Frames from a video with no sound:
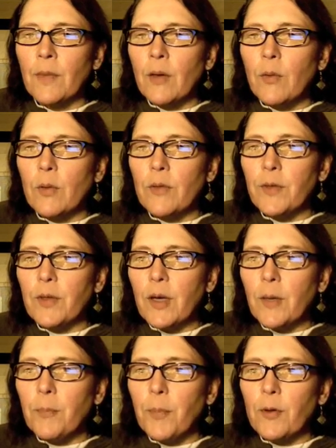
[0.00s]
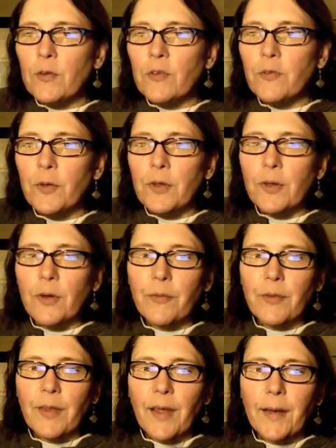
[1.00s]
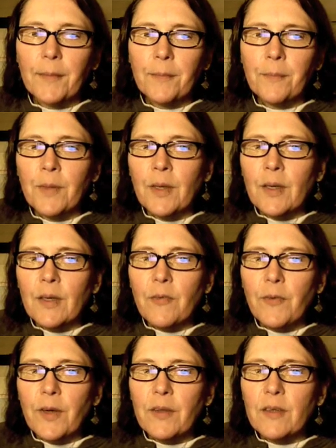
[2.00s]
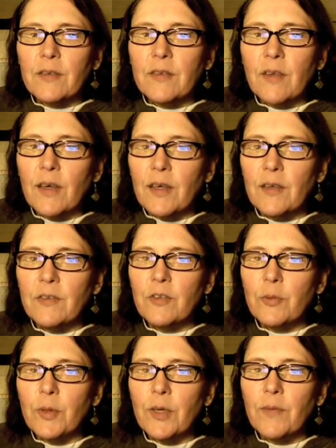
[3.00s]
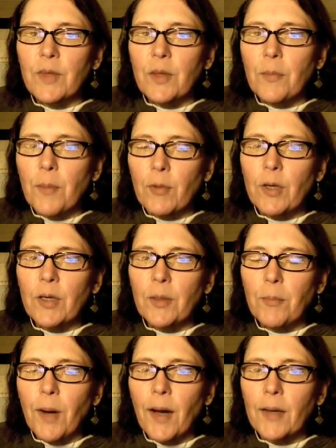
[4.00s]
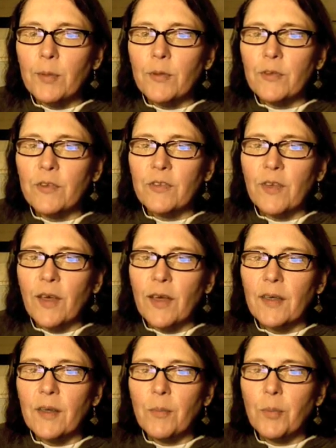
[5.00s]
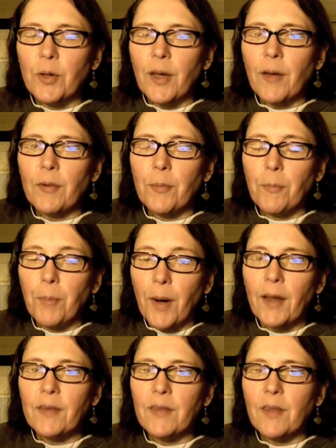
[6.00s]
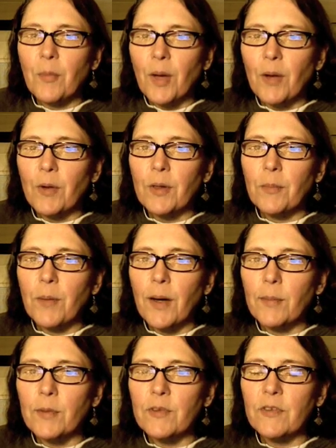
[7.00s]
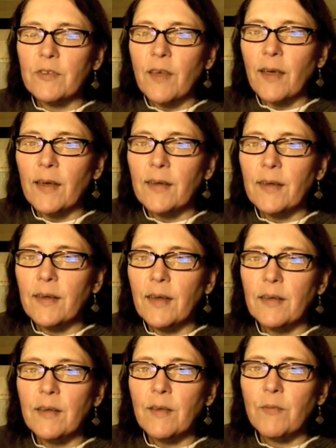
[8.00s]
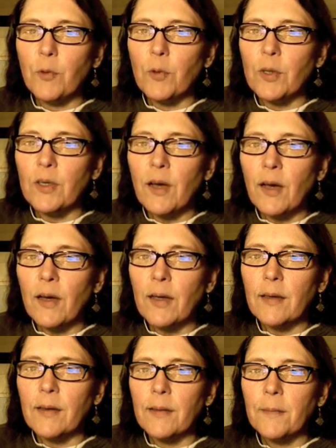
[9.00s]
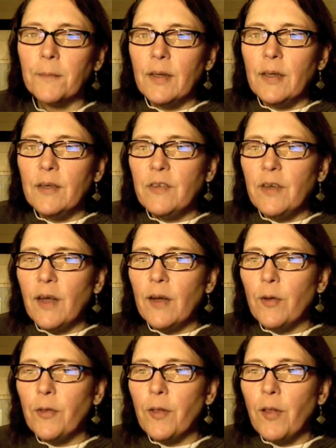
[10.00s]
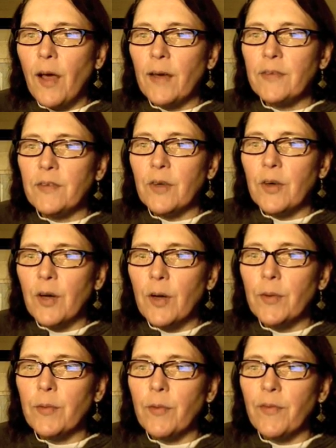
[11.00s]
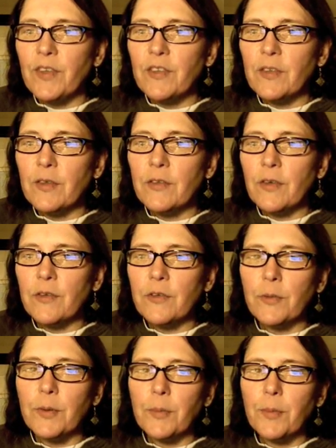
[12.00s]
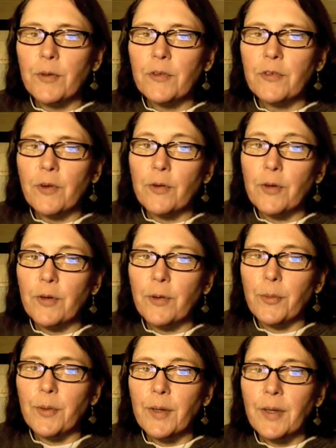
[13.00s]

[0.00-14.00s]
Well, if you look up Barton's footnote for that, you'll find that it's a history of the American Bible Society put out by the American Bible Society in 1849. You see, not all the lies in the current revisionist history books are new.